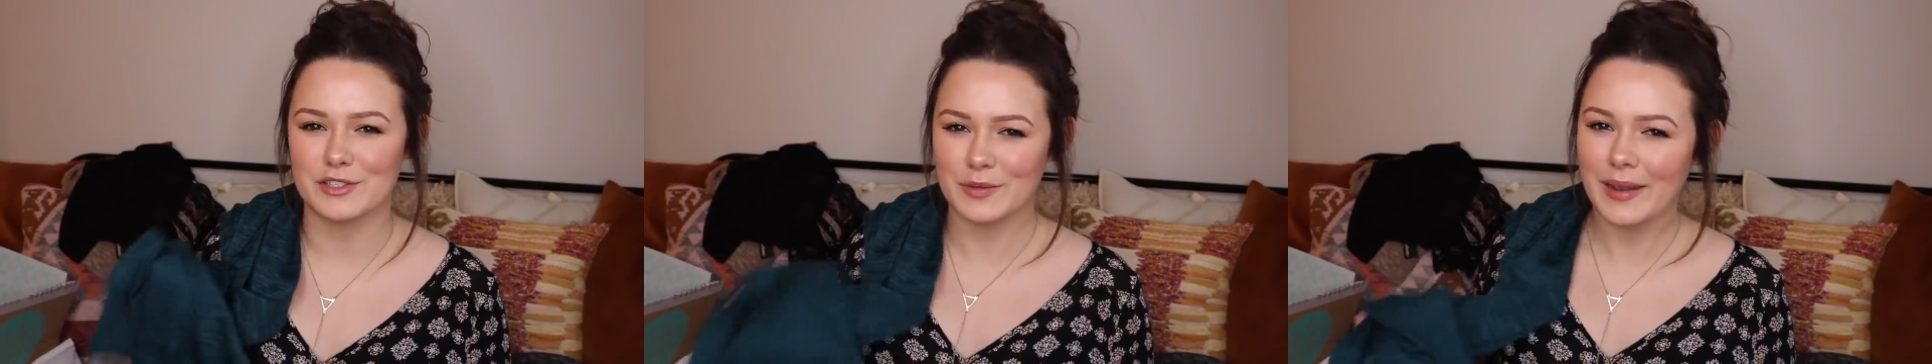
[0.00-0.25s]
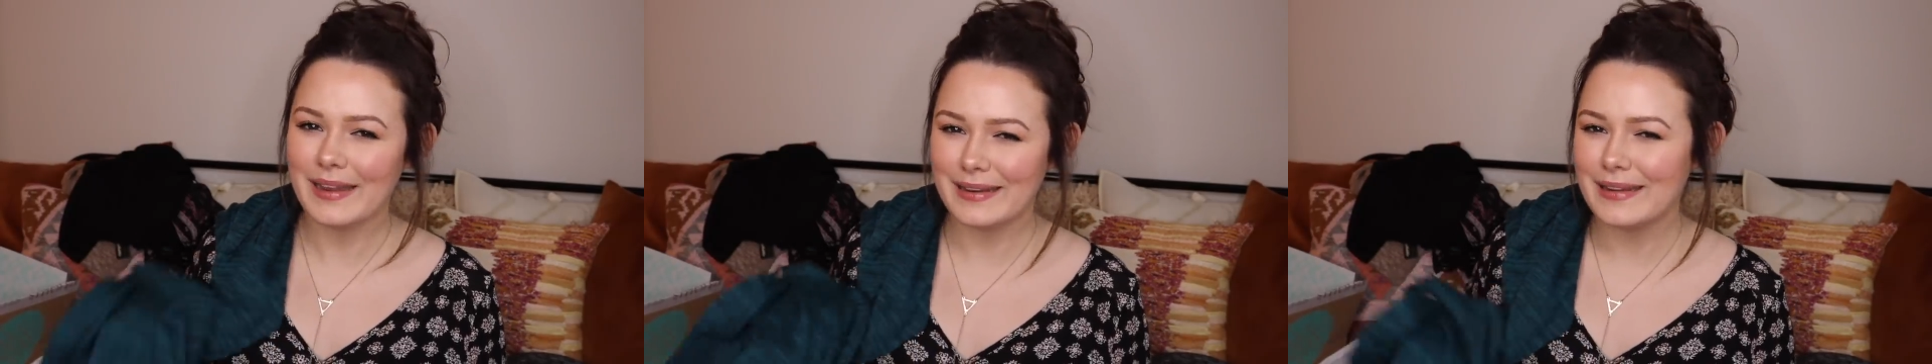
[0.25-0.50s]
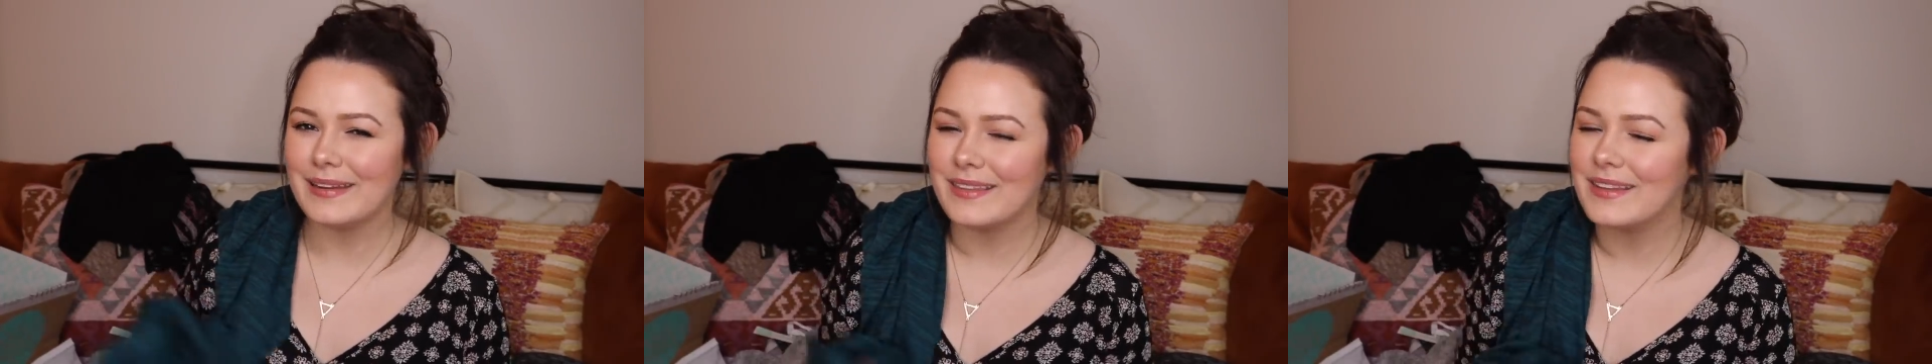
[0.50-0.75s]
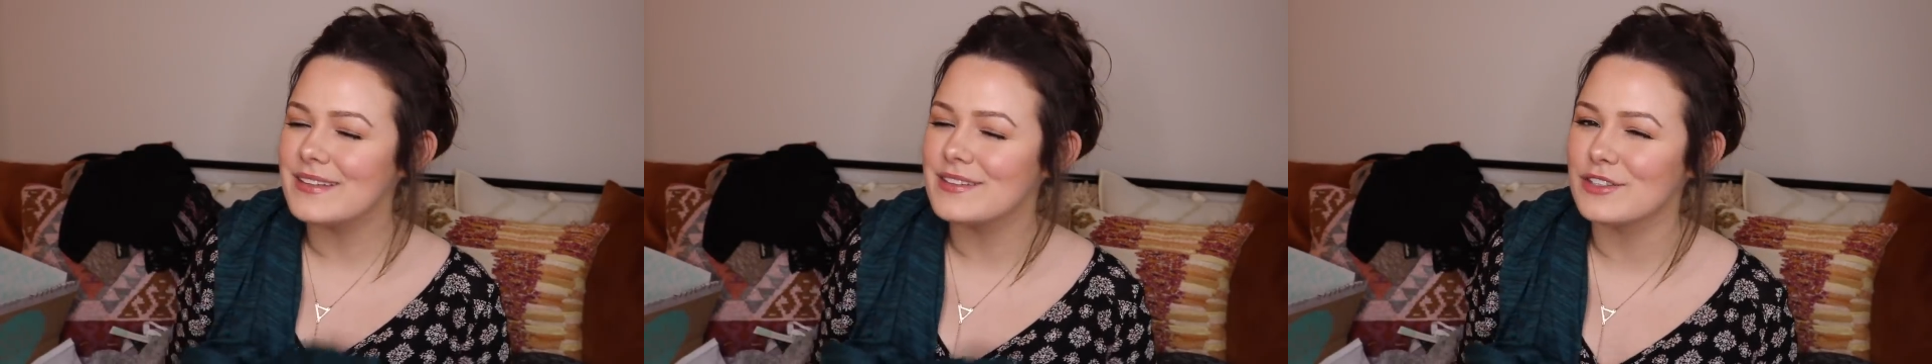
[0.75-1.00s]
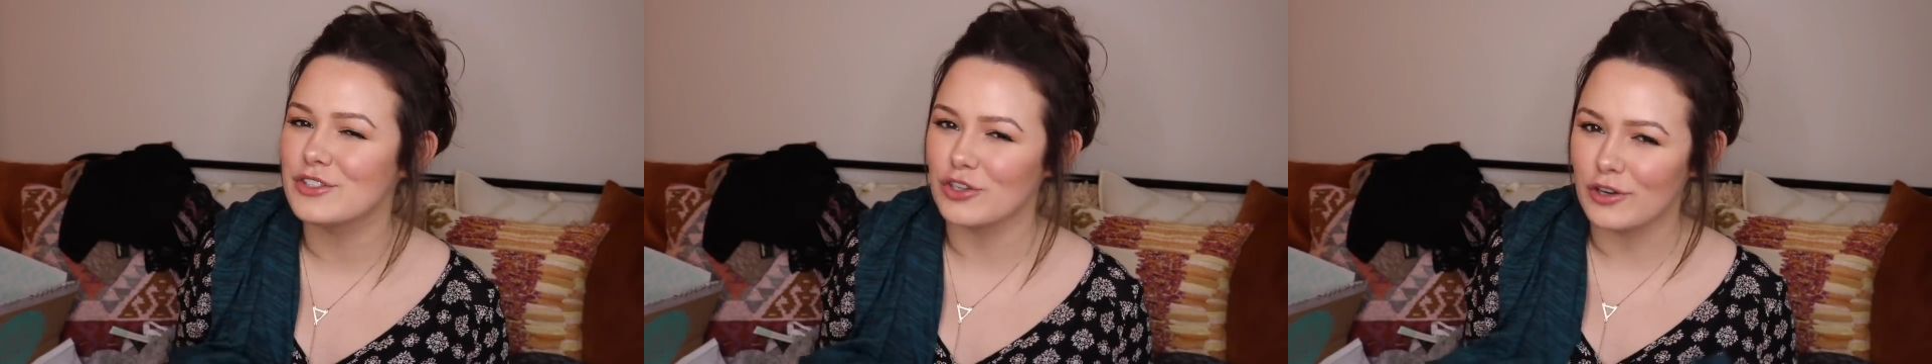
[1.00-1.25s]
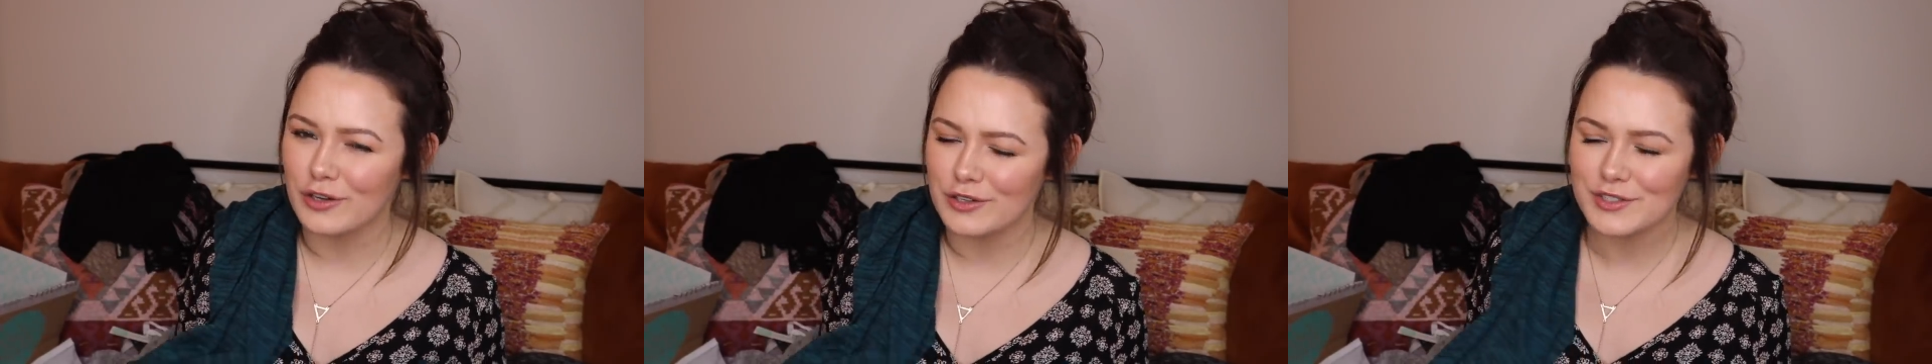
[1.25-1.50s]
do I need these
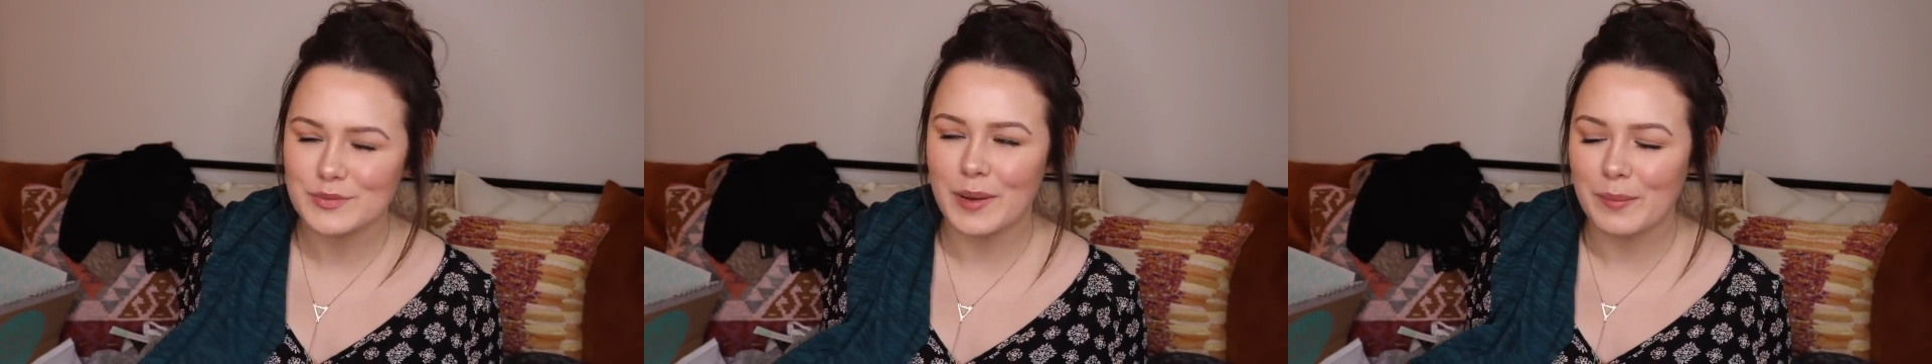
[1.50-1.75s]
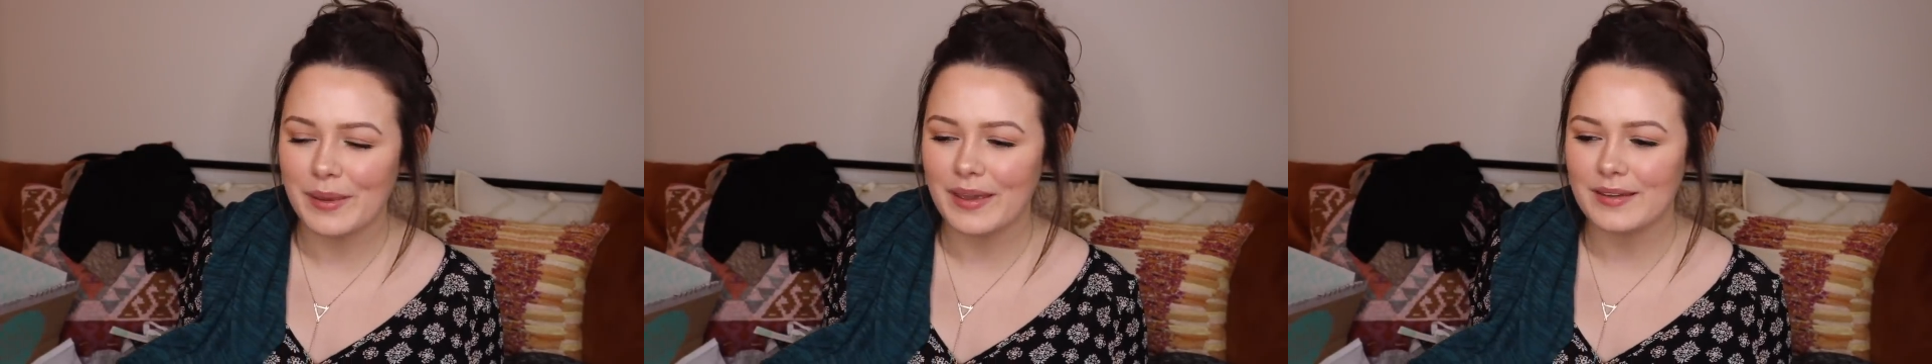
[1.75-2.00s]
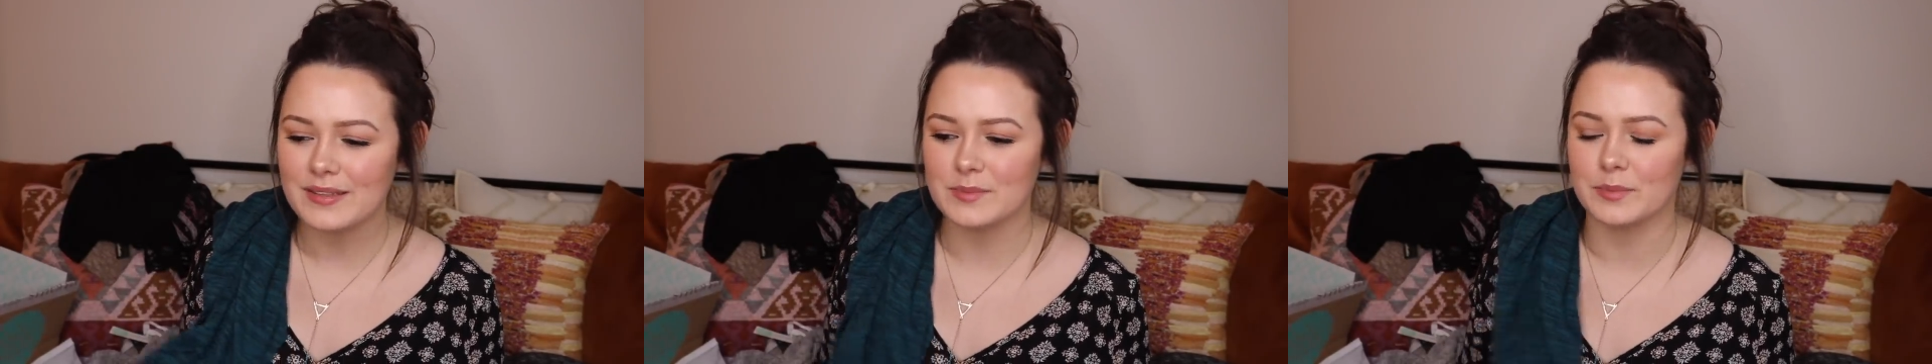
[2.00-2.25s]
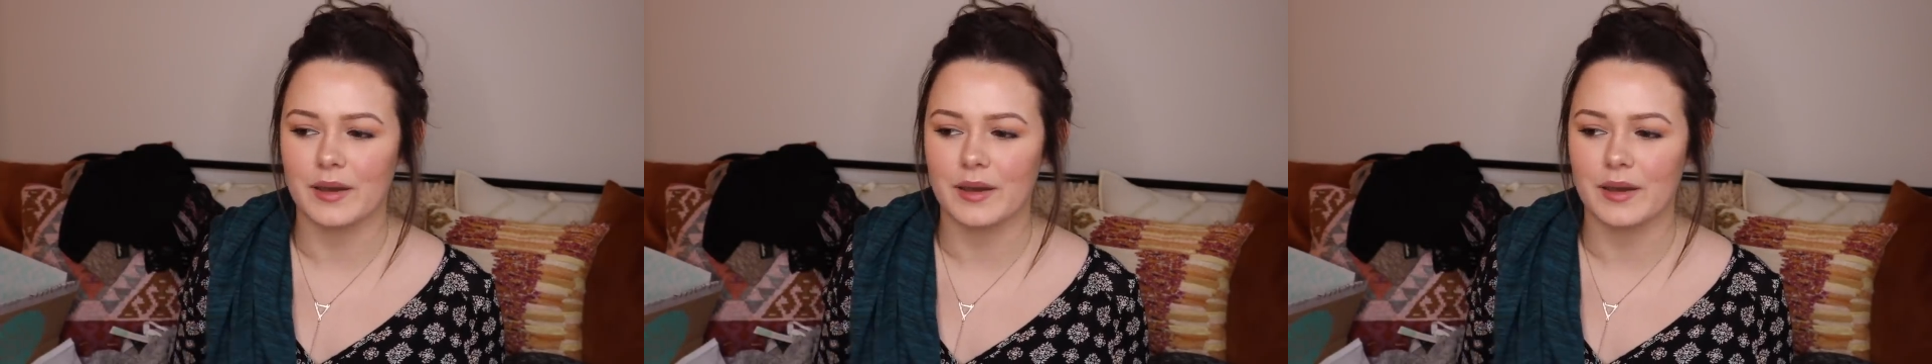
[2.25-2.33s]
jogger sweatpants?